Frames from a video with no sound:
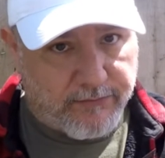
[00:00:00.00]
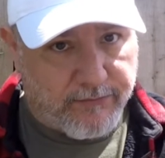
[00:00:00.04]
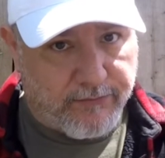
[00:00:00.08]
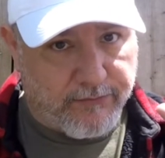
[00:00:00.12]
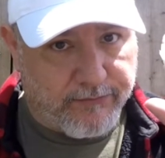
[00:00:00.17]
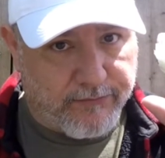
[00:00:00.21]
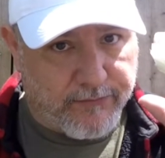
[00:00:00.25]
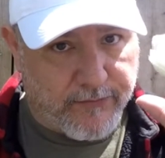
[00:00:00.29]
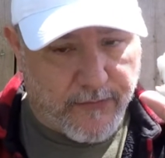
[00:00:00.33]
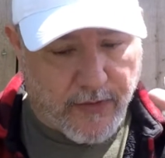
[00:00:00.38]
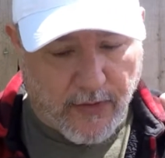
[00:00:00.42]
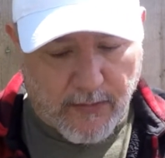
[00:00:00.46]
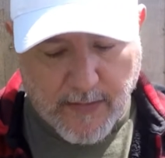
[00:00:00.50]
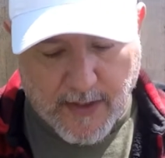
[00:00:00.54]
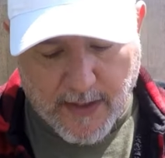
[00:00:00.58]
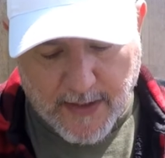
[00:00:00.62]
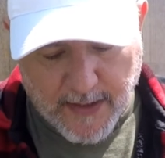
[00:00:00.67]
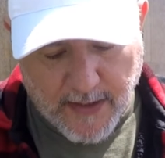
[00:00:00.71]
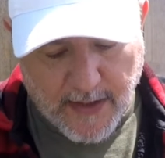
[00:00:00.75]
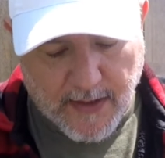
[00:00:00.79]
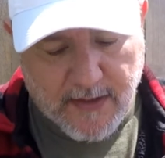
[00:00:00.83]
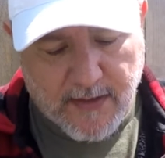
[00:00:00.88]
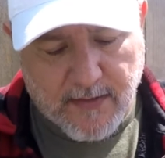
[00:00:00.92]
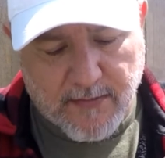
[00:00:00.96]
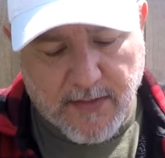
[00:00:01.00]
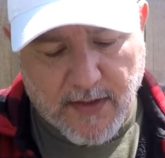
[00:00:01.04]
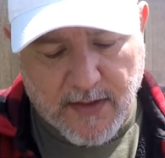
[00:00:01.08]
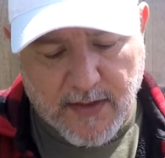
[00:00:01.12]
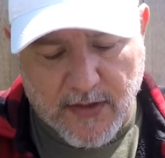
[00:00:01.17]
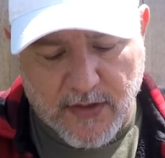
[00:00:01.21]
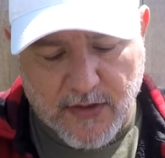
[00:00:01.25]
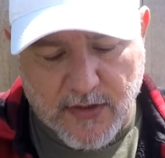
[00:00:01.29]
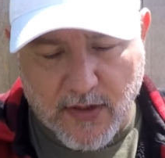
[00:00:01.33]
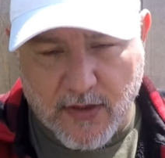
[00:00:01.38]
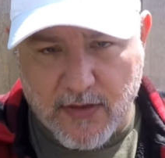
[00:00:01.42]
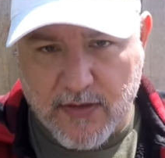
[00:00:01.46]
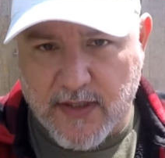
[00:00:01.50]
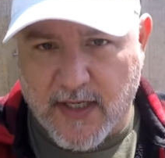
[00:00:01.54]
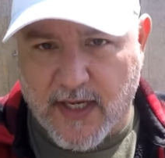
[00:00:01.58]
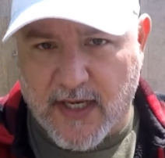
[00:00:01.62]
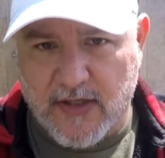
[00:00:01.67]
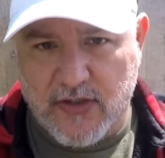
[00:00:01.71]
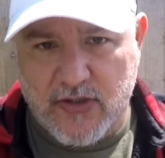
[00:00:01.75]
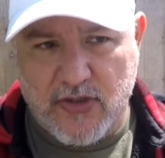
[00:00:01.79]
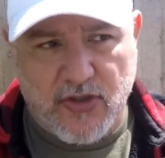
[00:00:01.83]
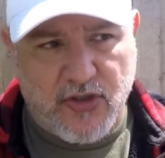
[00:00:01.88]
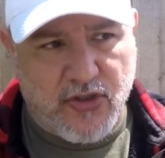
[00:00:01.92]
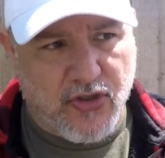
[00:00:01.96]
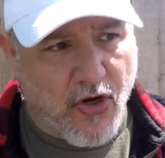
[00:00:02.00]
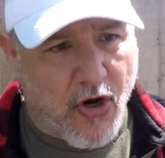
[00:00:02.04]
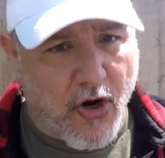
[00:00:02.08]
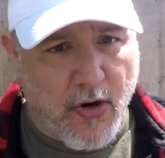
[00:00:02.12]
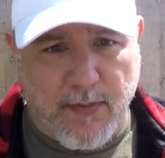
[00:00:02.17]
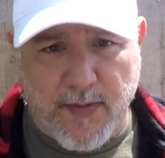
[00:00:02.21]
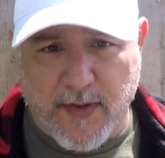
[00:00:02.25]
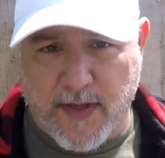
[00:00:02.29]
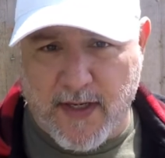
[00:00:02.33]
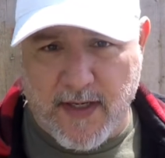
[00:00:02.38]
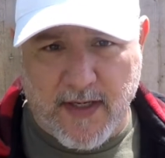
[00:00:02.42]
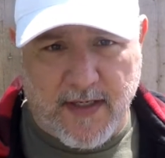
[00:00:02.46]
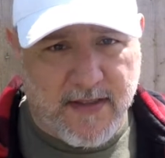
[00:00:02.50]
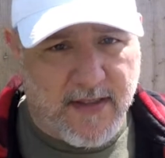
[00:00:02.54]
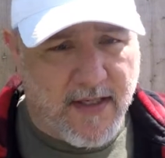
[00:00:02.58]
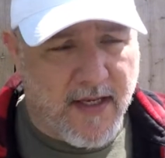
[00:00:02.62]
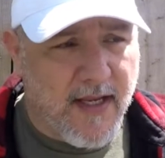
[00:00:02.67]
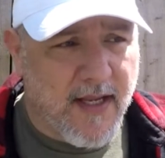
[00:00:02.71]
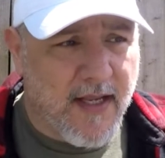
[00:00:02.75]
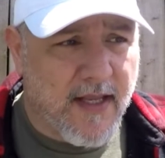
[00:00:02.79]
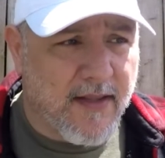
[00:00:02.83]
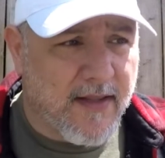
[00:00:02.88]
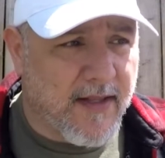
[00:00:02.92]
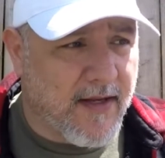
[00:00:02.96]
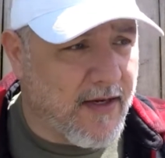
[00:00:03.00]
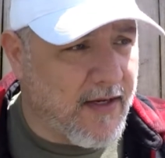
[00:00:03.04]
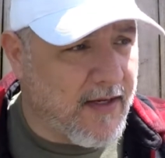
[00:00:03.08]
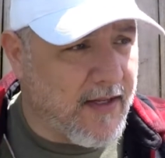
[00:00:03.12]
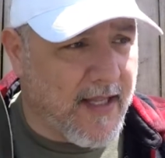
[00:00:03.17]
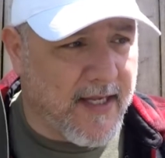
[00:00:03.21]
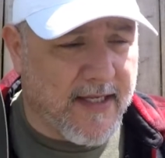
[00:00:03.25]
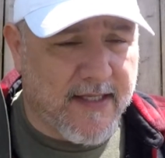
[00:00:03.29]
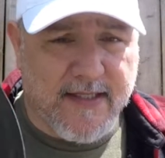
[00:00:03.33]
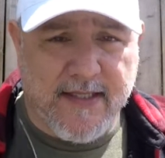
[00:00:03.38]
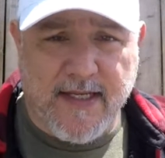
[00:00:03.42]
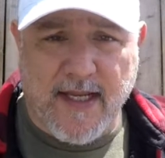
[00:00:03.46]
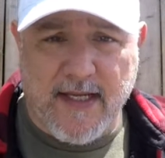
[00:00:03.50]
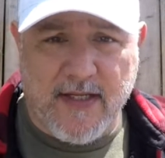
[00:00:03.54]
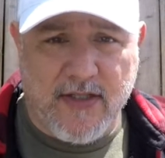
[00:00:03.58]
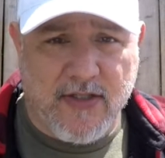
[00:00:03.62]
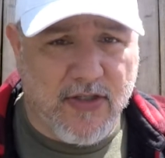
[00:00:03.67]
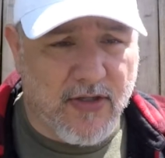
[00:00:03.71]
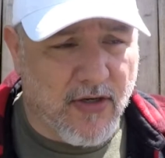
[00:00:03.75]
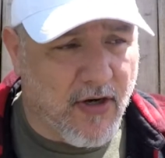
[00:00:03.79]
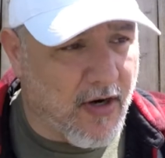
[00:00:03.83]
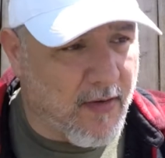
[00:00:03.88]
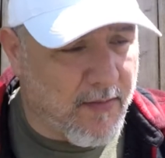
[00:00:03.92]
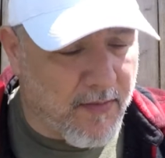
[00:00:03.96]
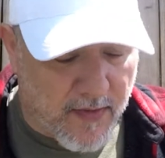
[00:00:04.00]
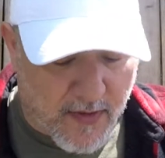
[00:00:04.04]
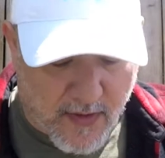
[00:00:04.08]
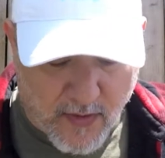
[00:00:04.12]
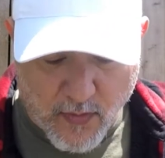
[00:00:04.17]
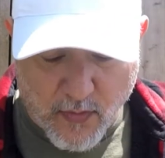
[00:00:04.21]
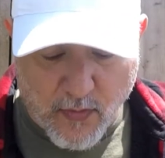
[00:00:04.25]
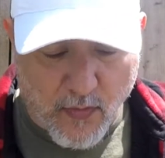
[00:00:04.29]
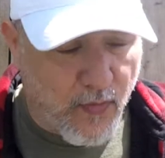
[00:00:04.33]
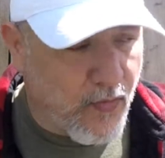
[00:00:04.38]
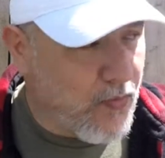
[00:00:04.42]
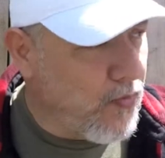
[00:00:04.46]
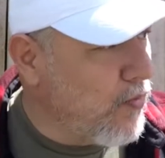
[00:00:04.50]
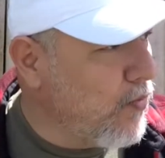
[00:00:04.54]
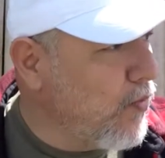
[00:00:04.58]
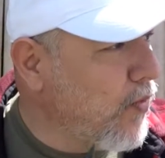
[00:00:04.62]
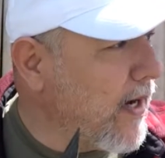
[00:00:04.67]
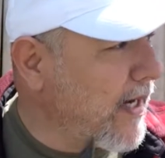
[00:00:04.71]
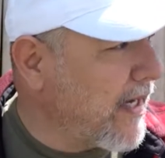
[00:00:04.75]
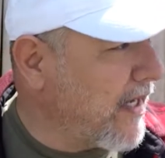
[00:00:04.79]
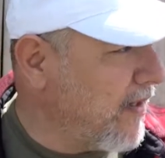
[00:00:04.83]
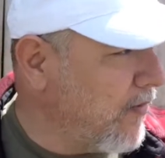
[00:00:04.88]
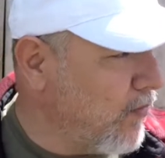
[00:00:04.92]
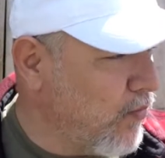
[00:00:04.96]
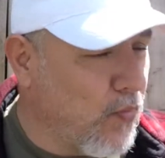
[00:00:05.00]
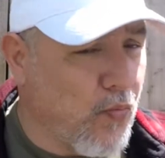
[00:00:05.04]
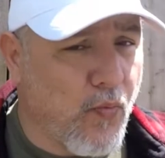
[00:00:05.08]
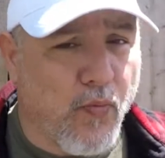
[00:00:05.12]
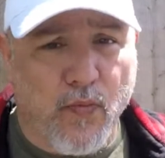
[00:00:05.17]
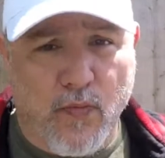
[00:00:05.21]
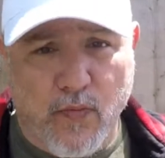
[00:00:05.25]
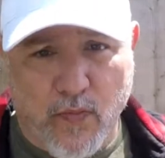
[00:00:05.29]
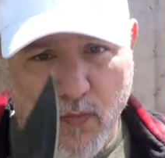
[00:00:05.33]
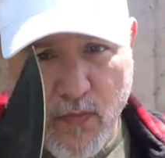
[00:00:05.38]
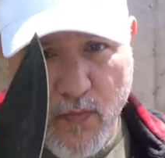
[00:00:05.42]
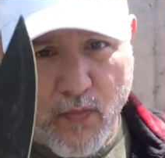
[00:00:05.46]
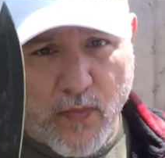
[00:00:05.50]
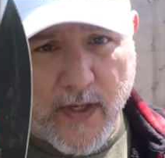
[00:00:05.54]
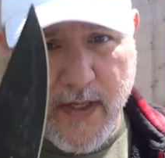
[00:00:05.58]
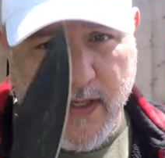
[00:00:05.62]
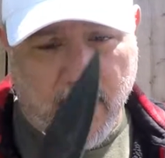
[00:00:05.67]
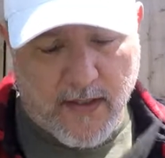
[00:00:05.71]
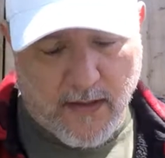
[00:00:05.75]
don't mind this, that just shows you how sharp it is. They stay sharp. They're wicked little